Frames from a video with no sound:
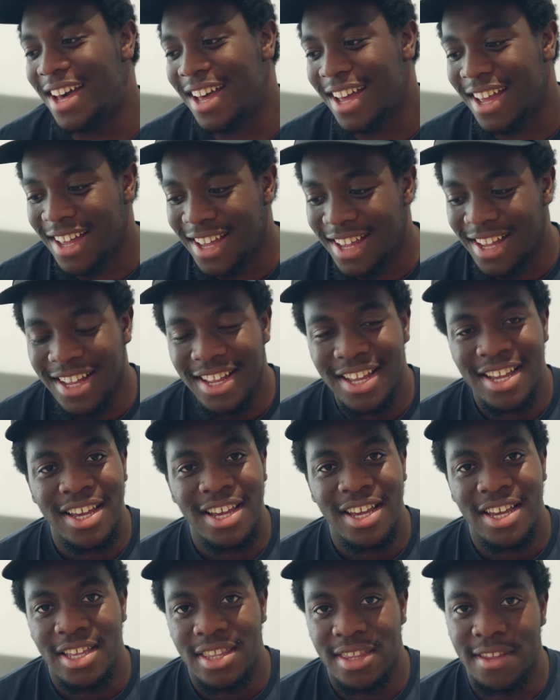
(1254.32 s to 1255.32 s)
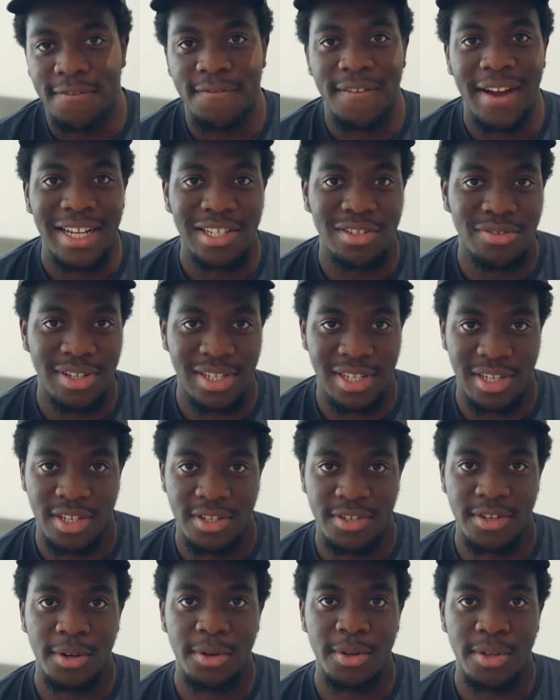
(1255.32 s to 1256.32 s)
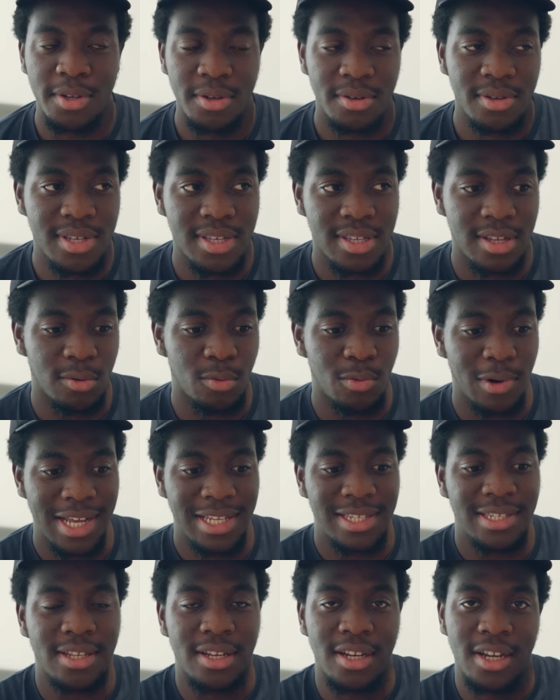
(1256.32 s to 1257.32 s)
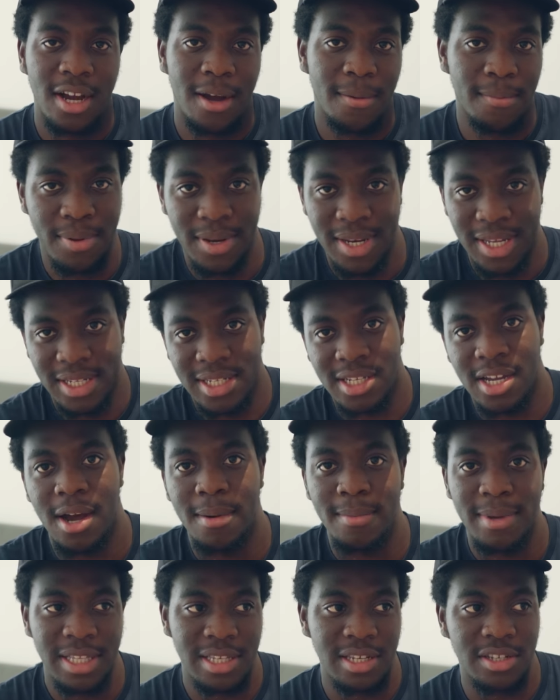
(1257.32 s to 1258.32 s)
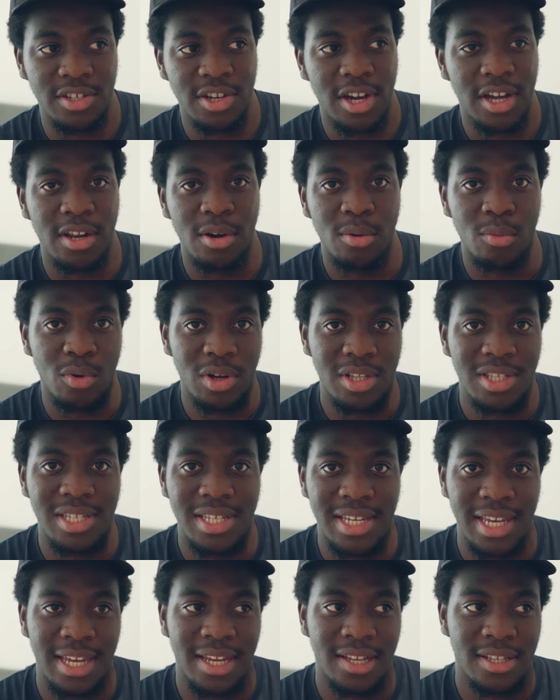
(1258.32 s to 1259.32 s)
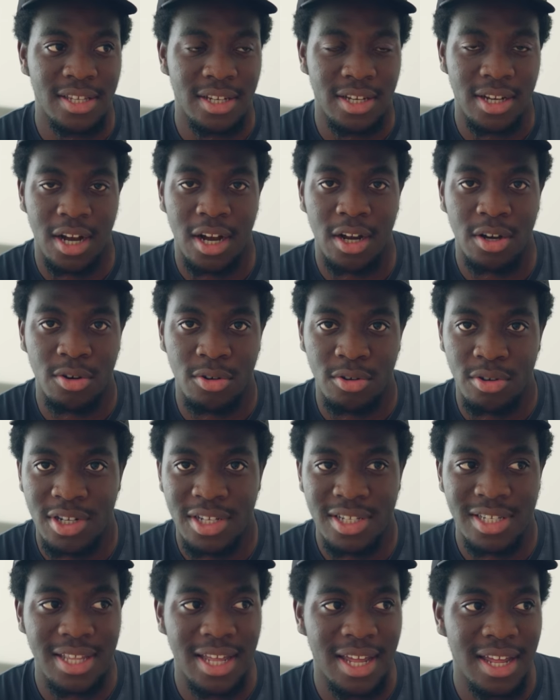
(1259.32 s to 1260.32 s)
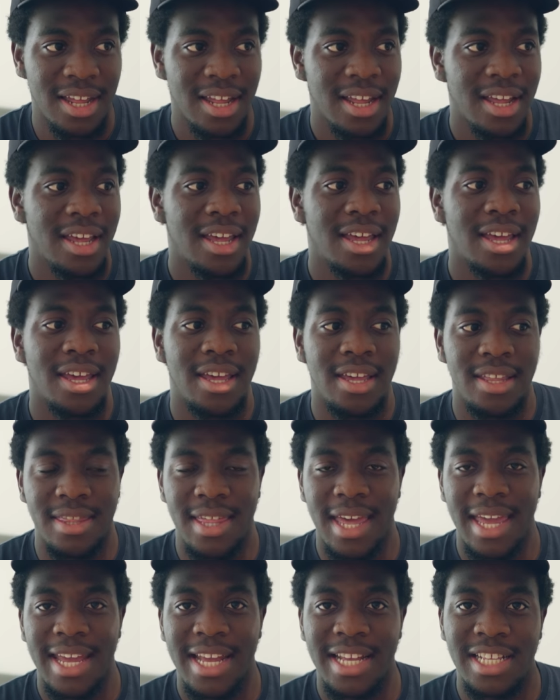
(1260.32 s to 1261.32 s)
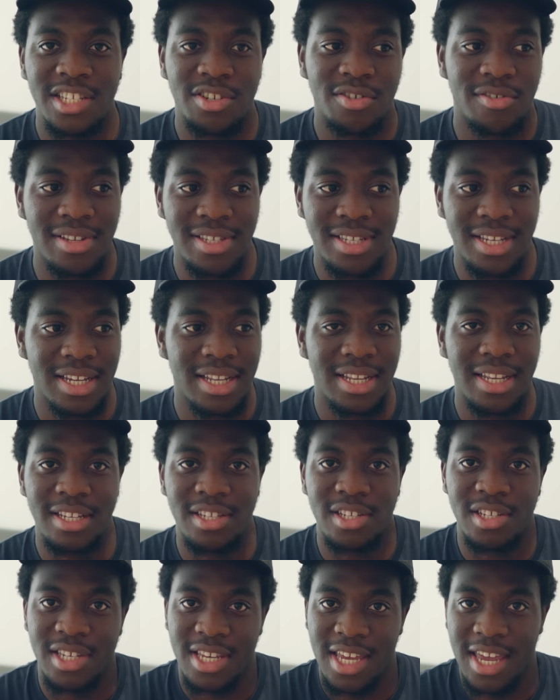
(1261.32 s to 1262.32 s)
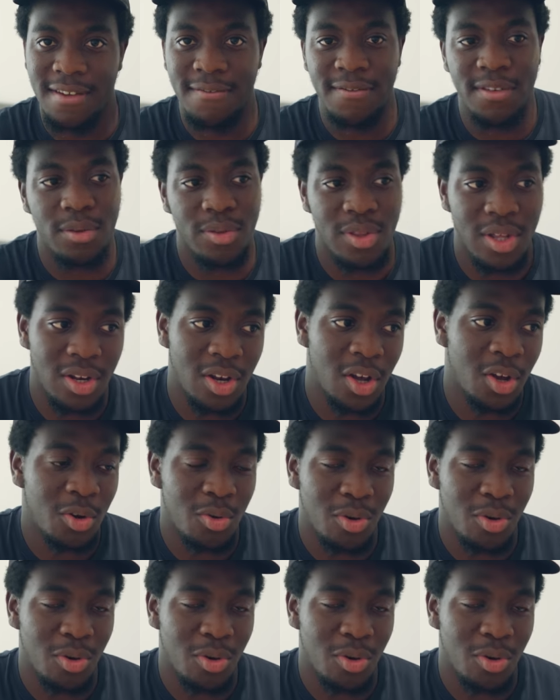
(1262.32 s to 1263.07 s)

the, the factories are so used to Western companies coming to China and wanting to cut corners that they intrinsically just give you the low